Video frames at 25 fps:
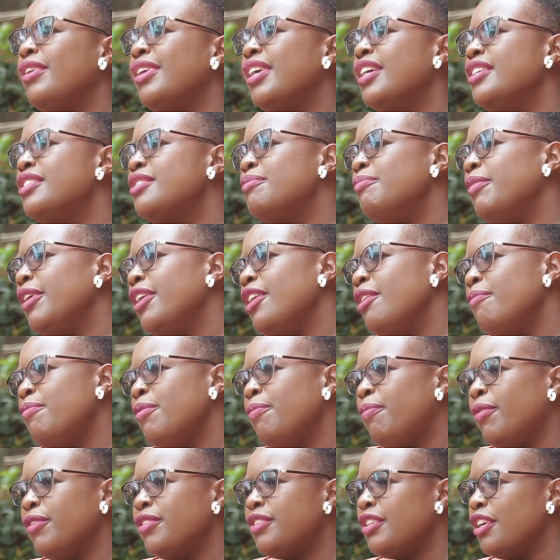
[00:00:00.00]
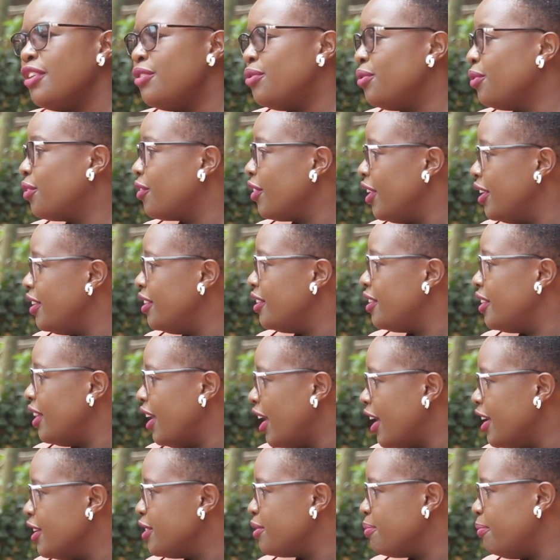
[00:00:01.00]
Yes, many people tend to credit the
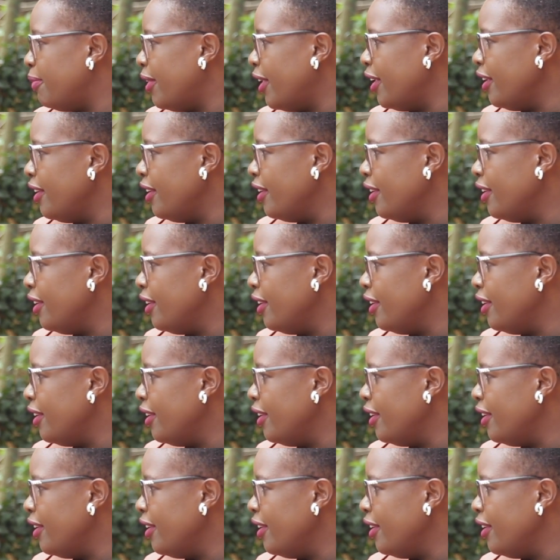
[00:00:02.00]
husband.